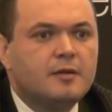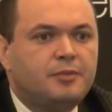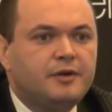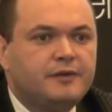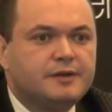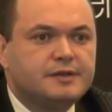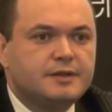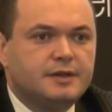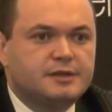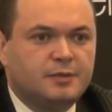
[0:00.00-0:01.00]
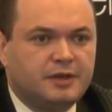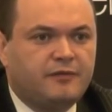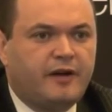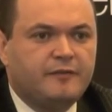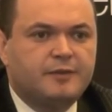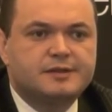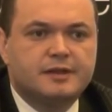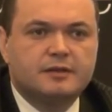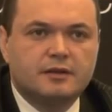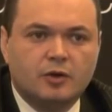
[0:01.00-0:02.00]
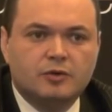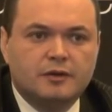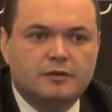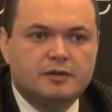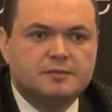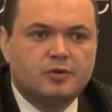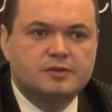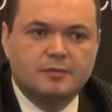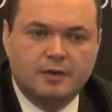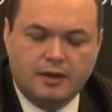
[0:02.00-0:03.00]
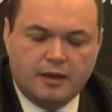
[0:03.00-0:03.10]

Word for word: previous years, but 5% growth in disposable